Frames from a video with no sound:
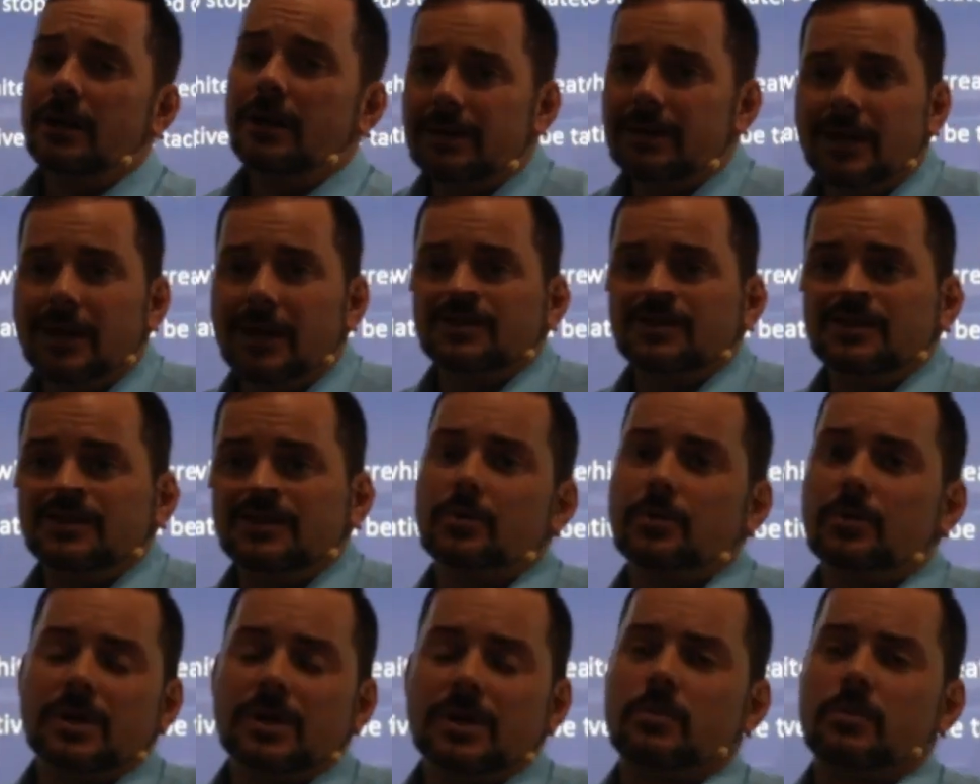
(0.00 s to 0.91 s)
In the
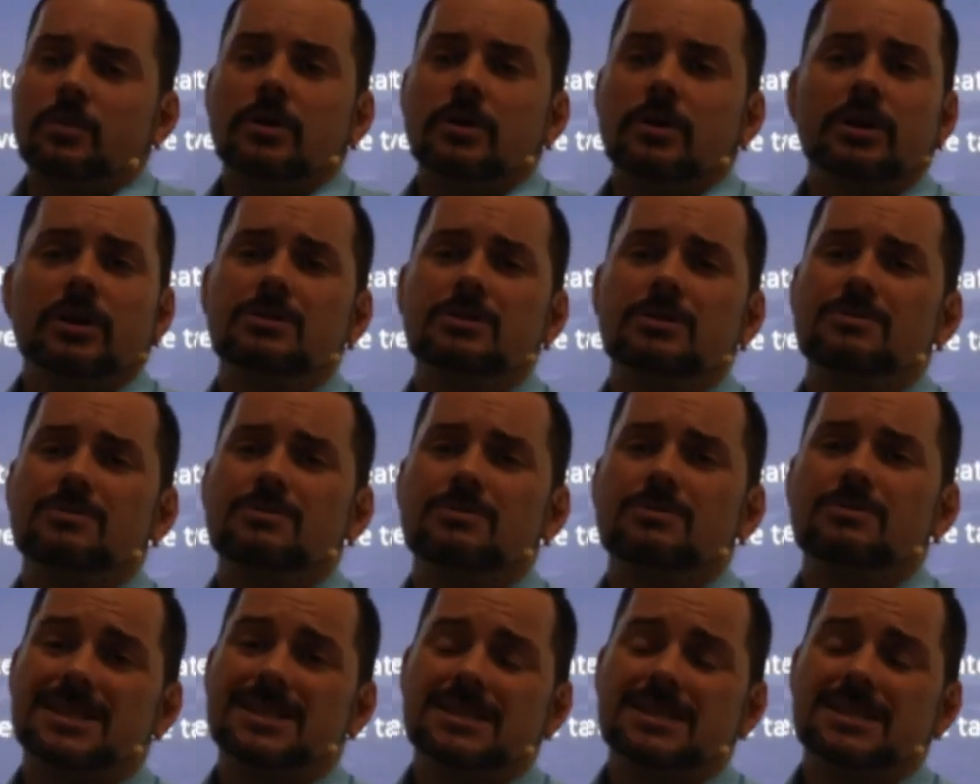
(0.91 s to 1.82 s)
real world, you might
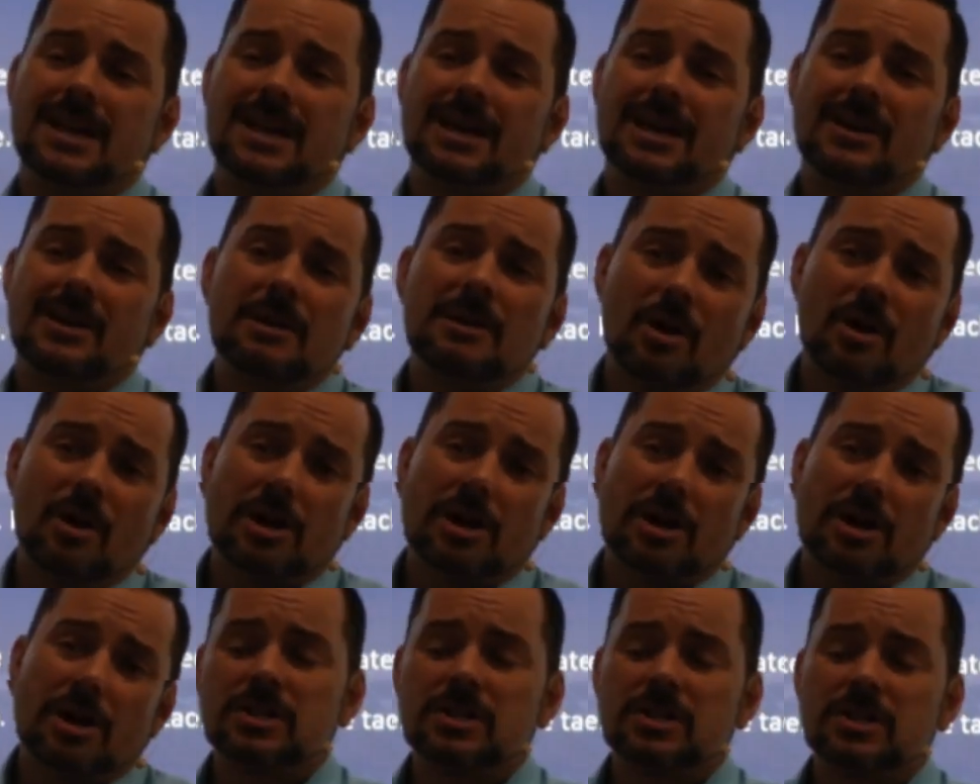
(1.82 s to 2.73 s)
say, I
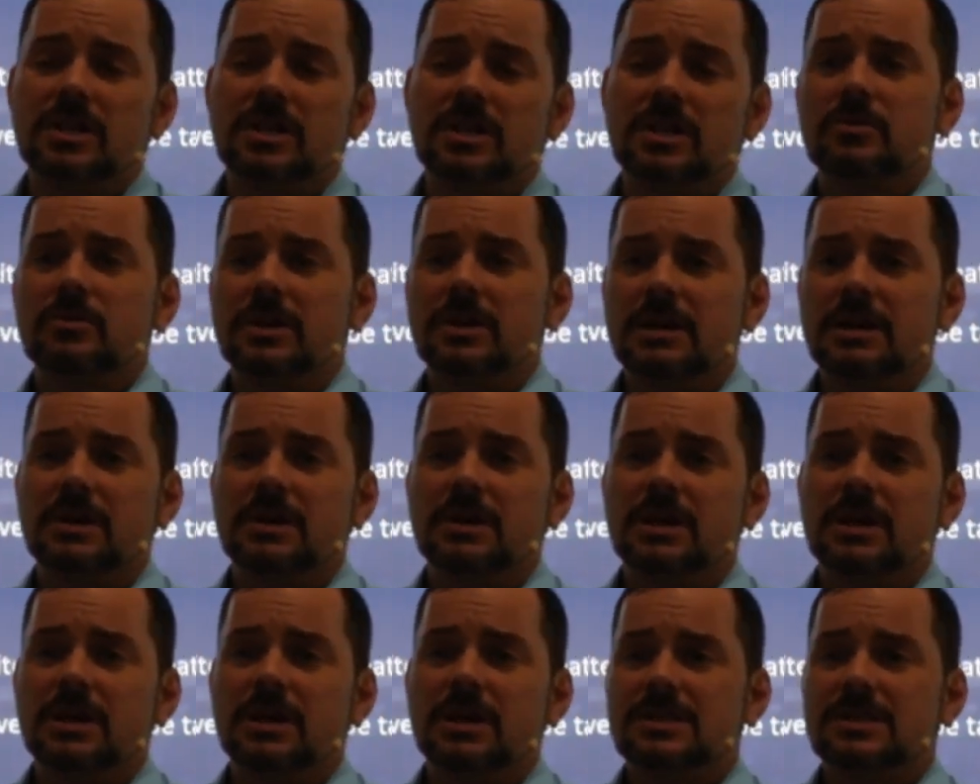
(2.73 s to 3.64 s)
partially agree
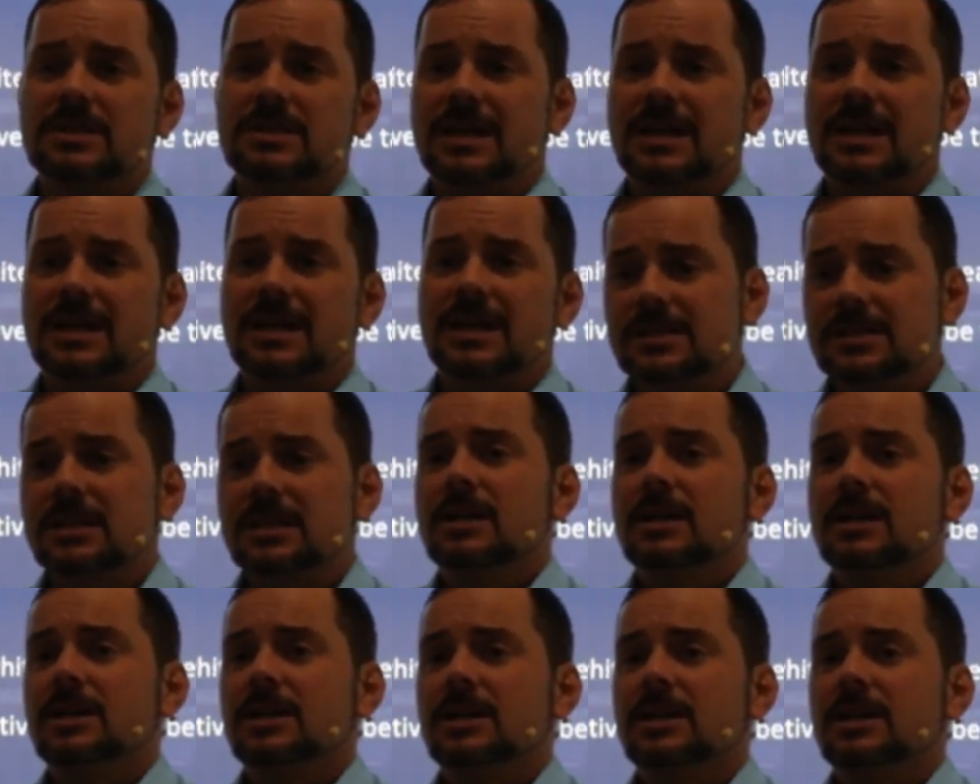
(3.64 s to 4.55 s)
because yes,
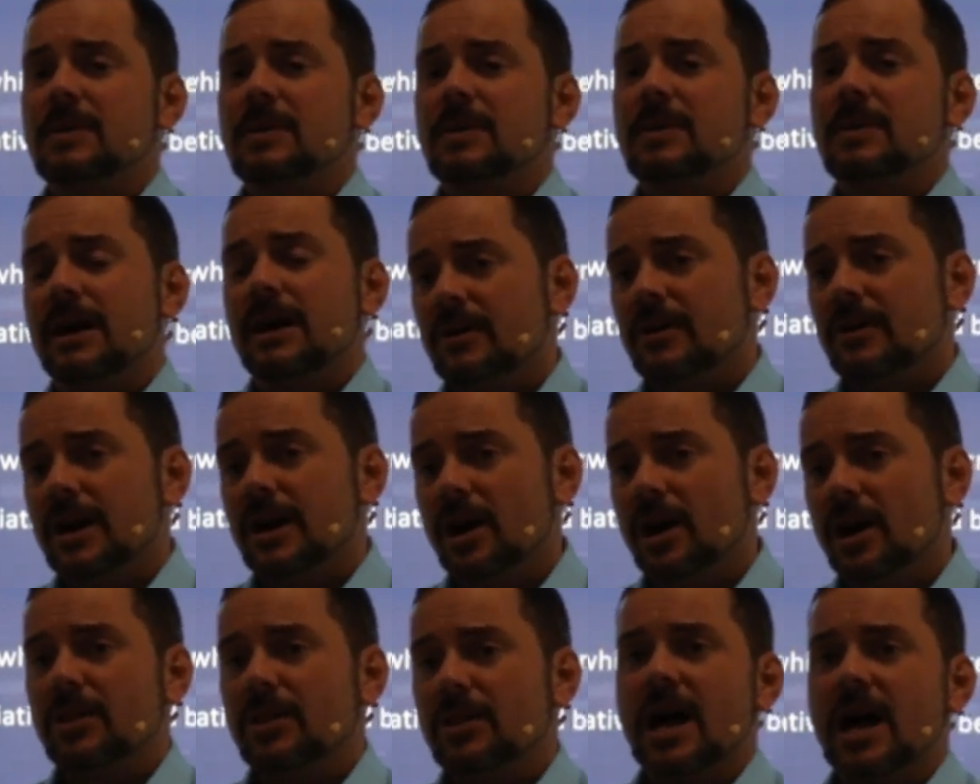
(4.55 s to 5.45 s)
it's bad for health.
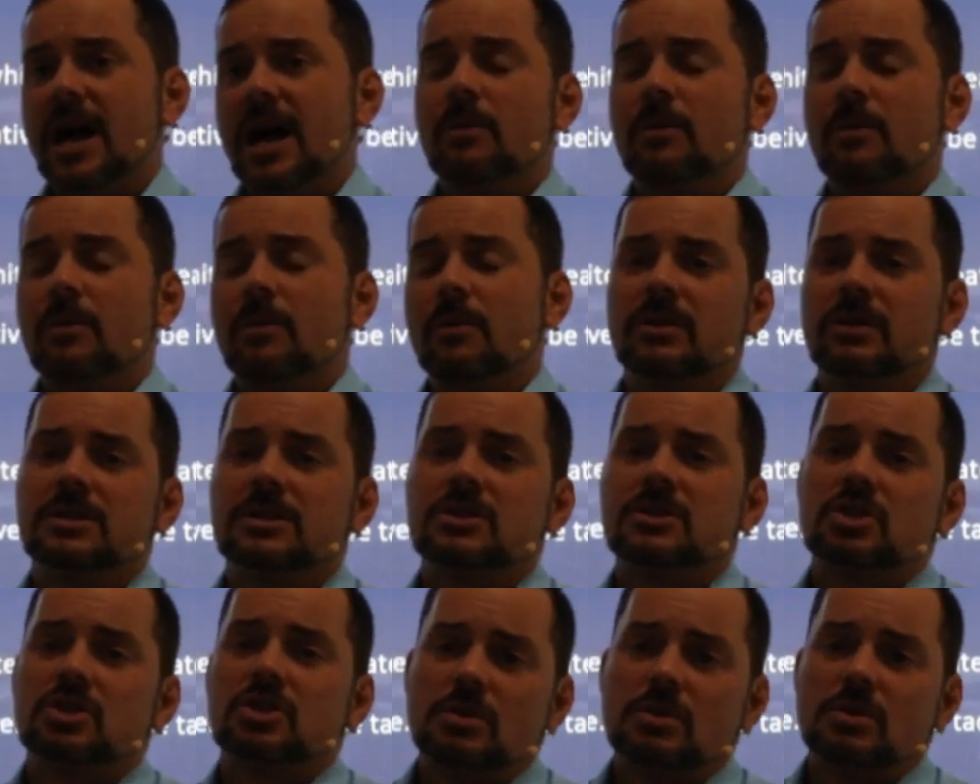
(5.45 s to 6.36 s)
However, it's
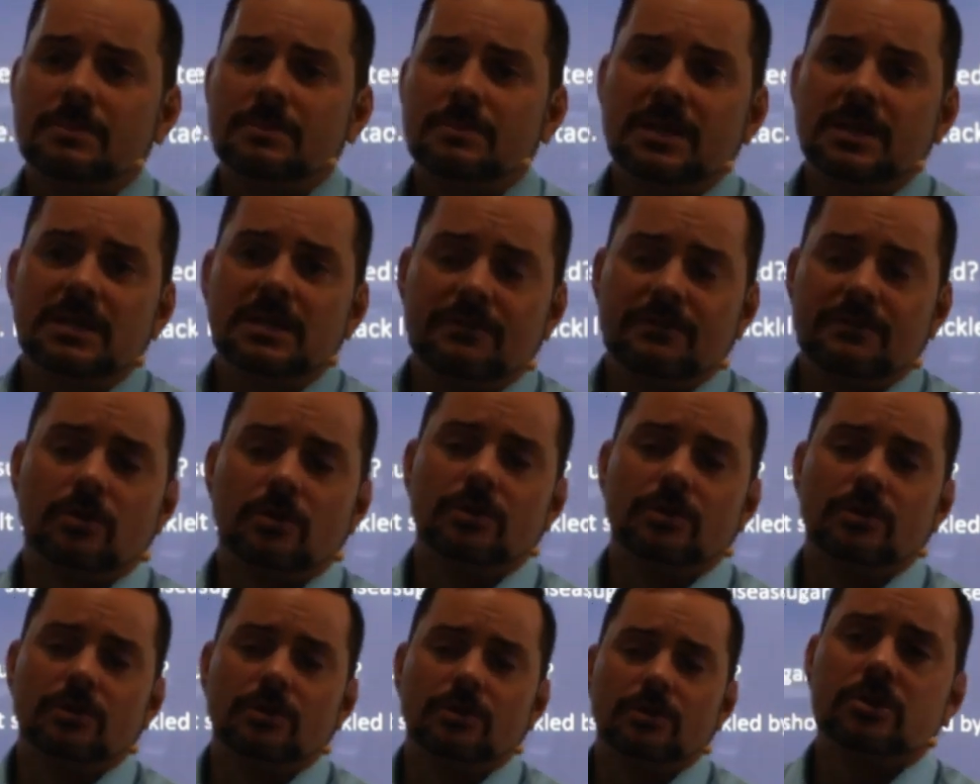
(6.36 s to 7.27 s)
extremely difficult
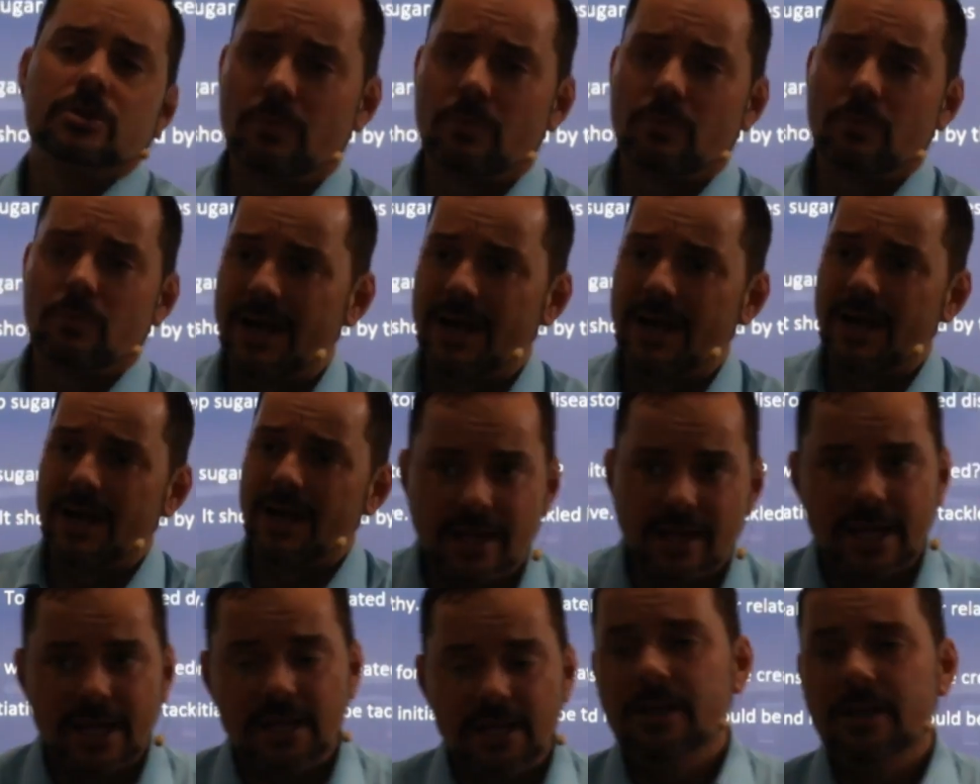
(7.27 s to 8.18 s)
to regulate.